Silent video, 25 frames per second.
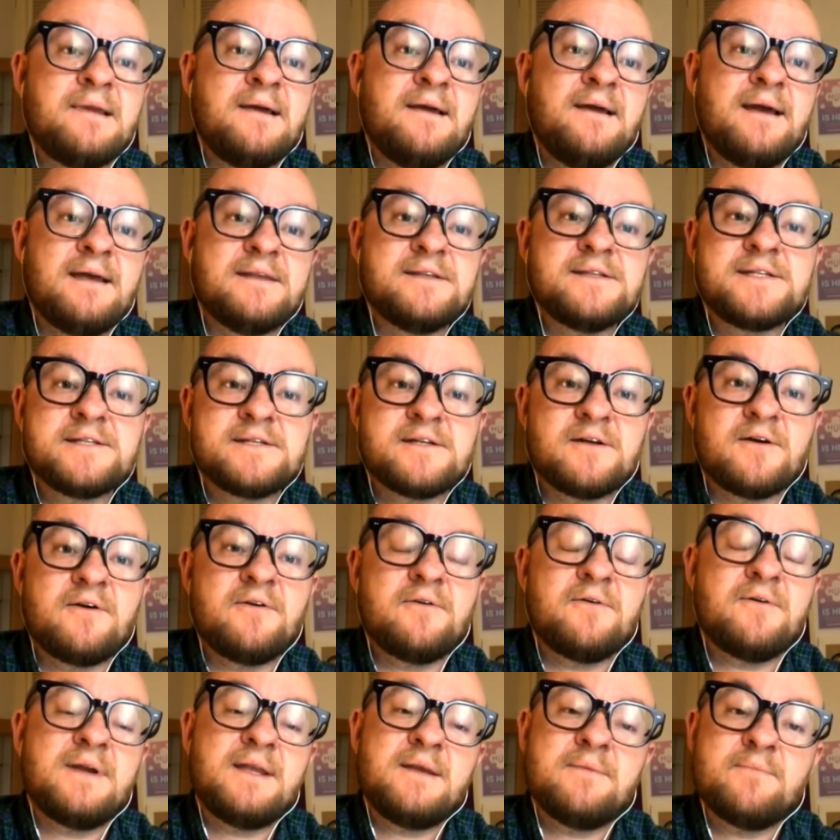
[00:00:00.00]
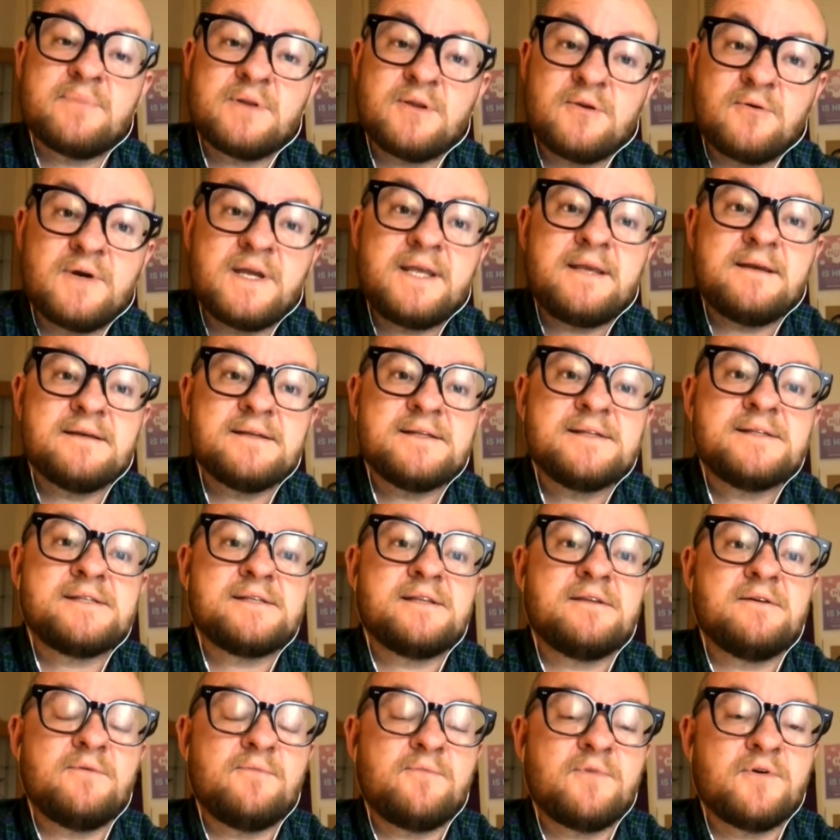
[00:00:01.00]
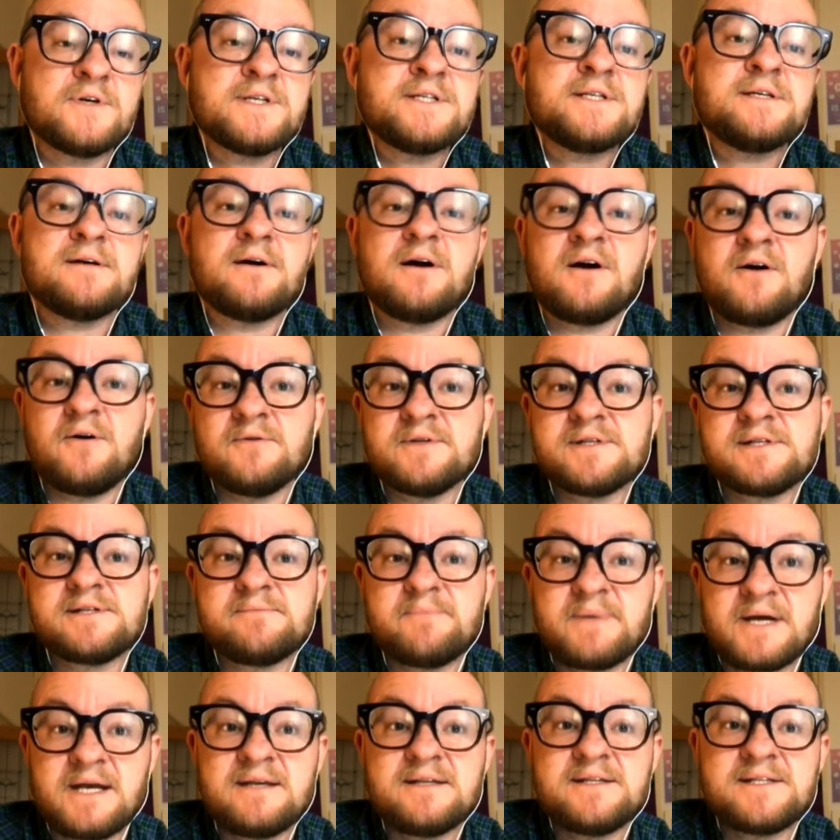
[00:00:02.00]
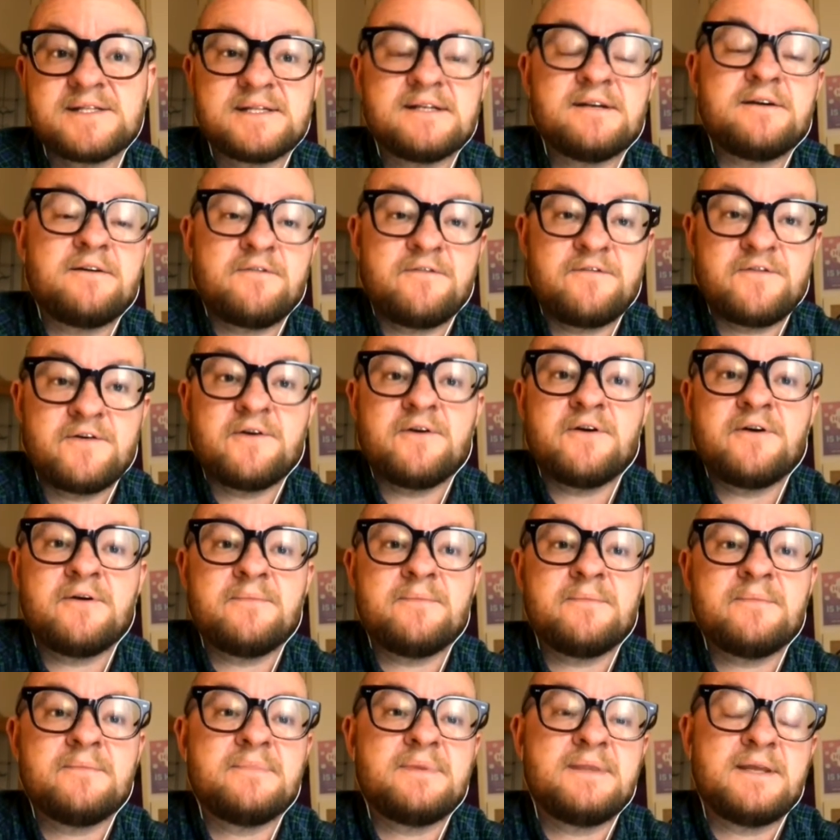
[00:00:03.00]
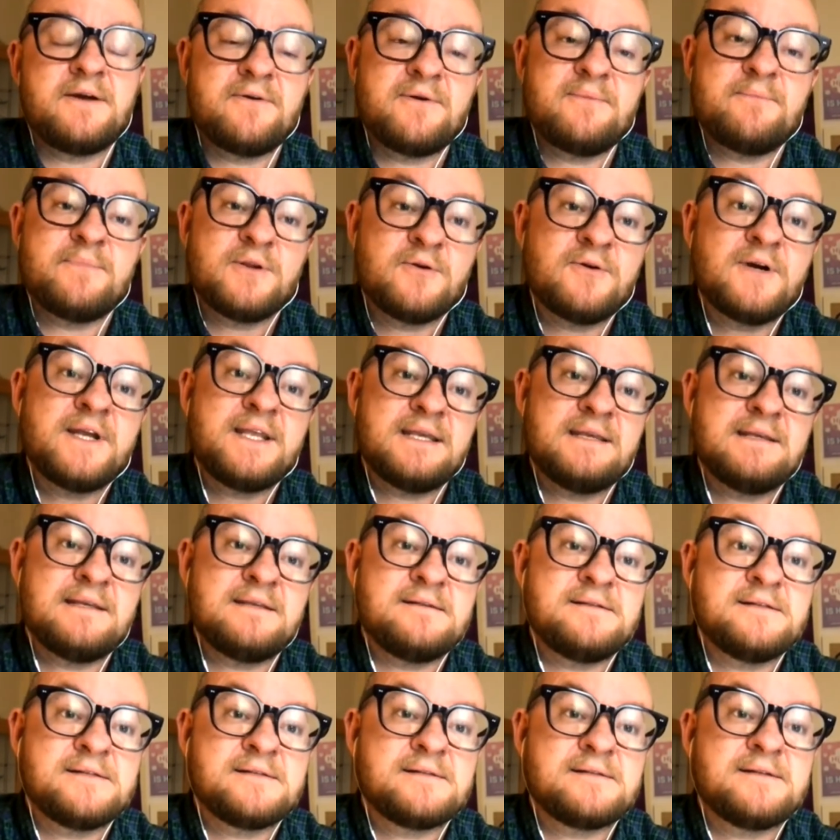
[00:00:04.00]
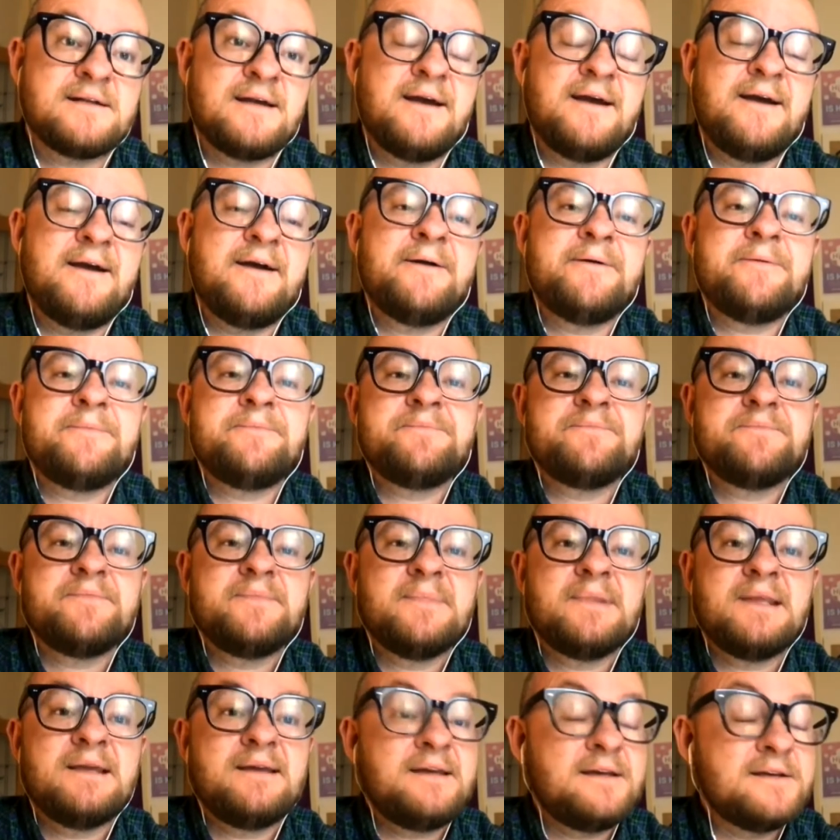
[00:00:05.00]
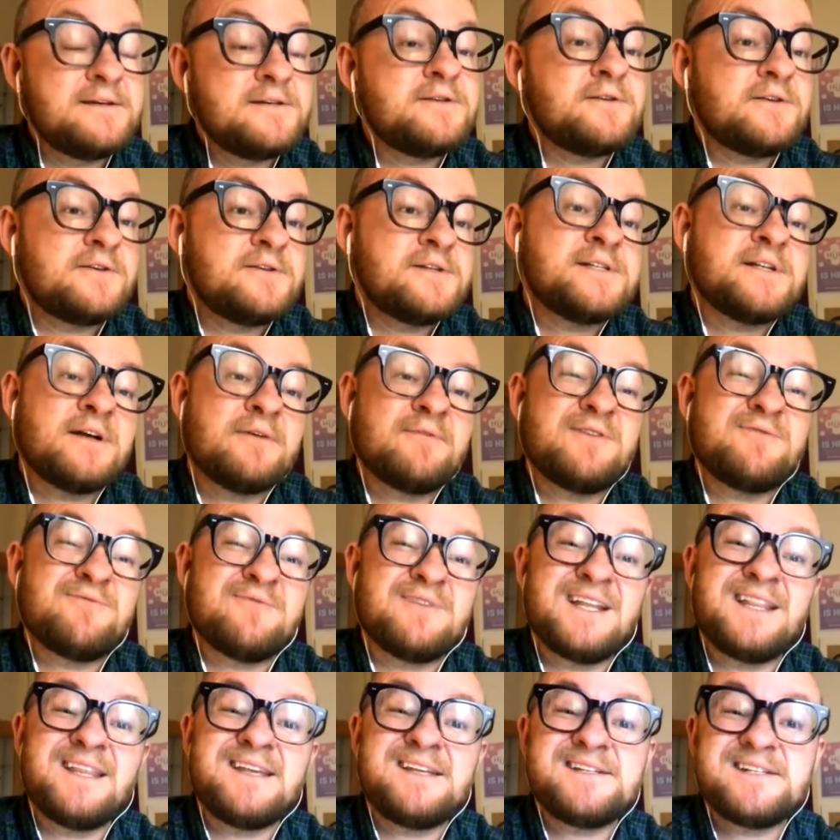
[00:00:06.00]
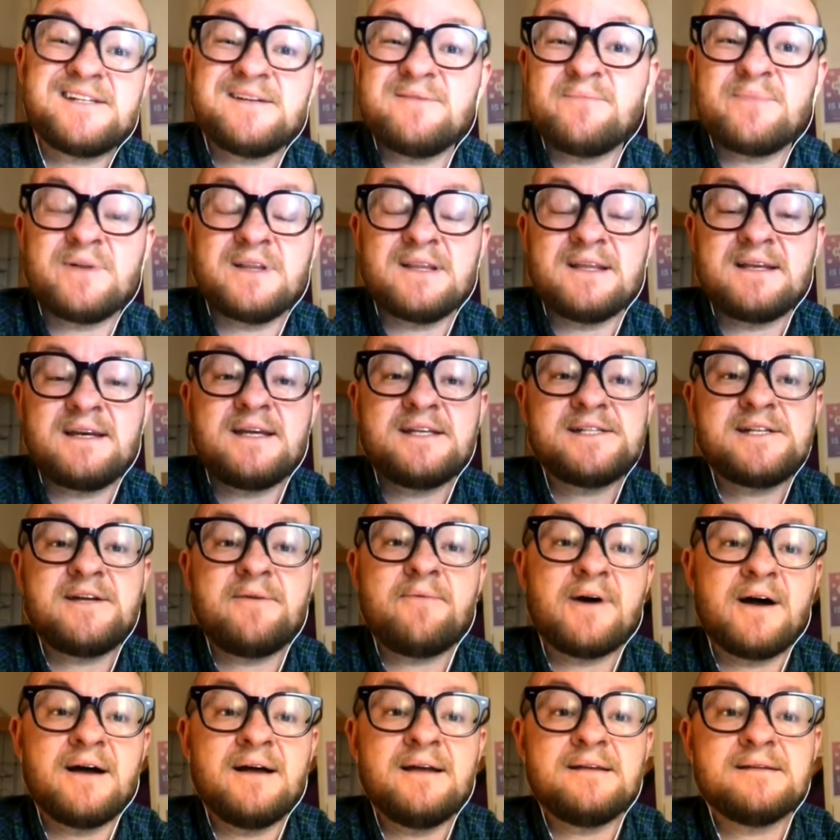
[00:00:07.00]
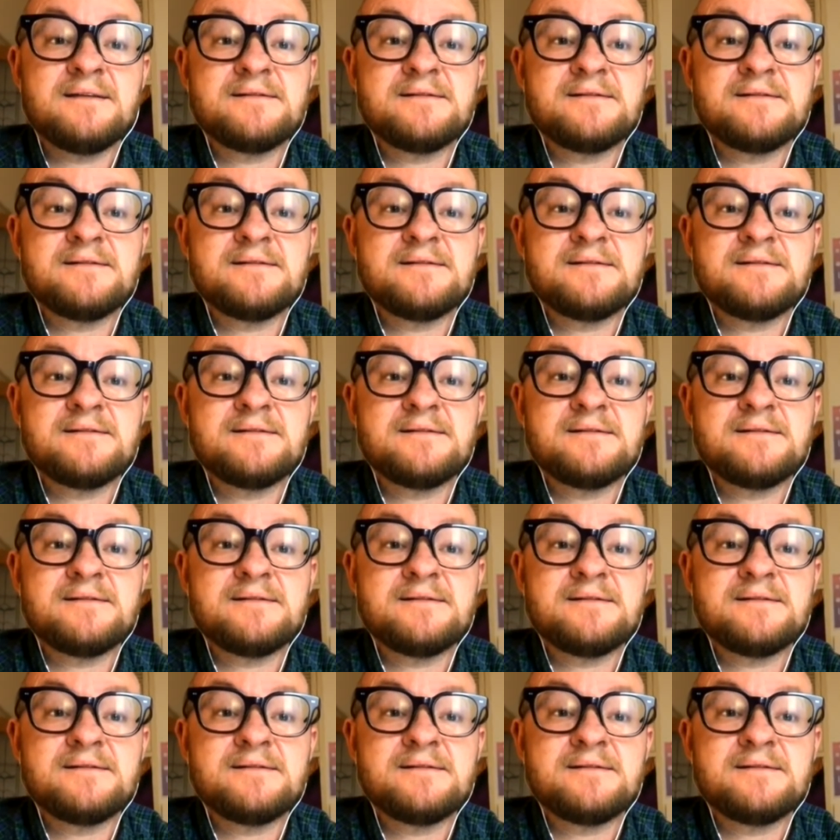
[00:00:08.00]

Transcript: And so employers that want to hold space and affirm their employees can do so in really simple and easy ways.